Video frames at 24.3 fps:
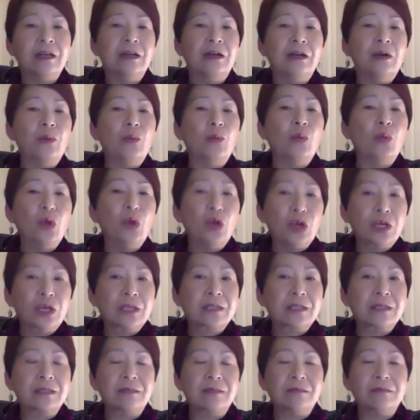
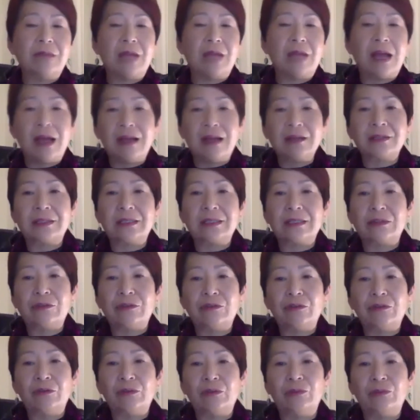Works and artists
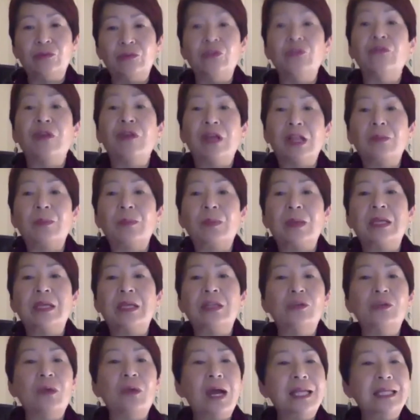who are developing
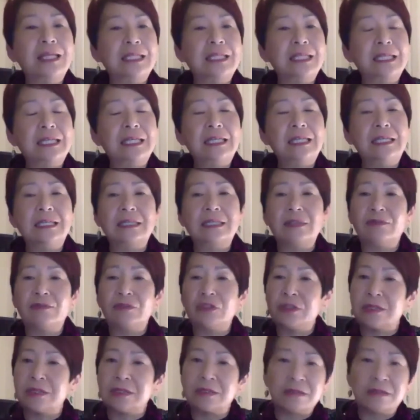new ideas
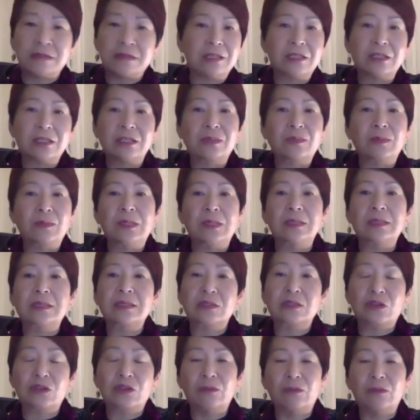there's just been a
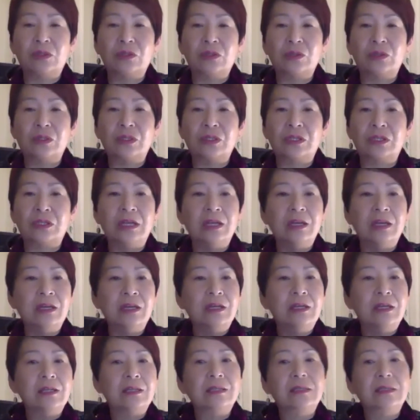stop to it.
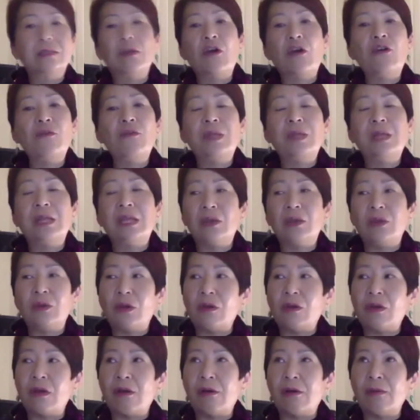So many
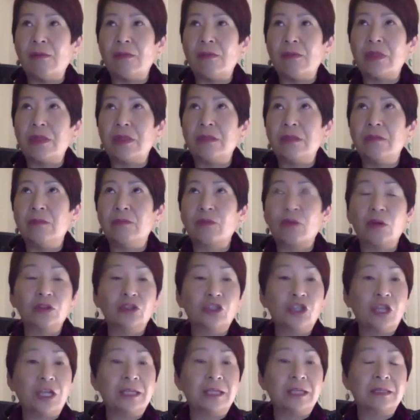
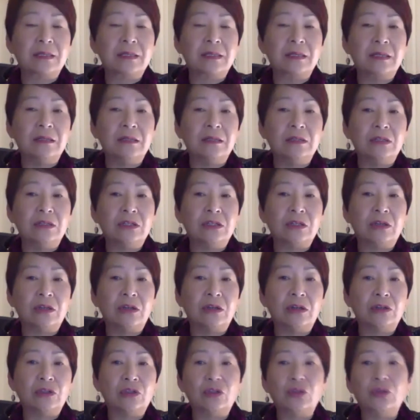projects and
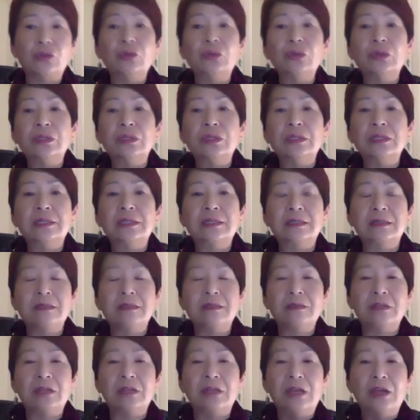tours
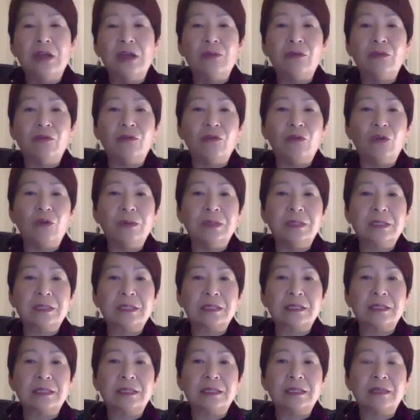and
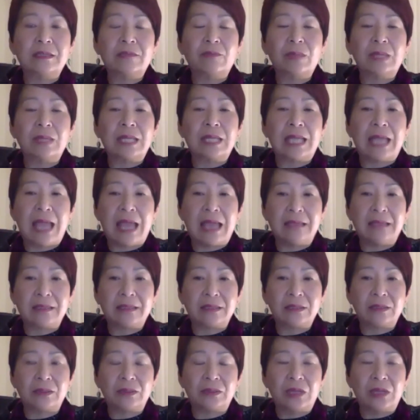performances have been
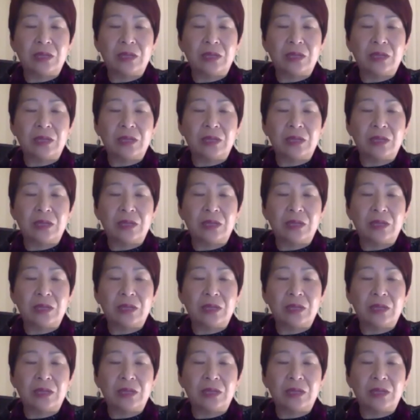cancelled.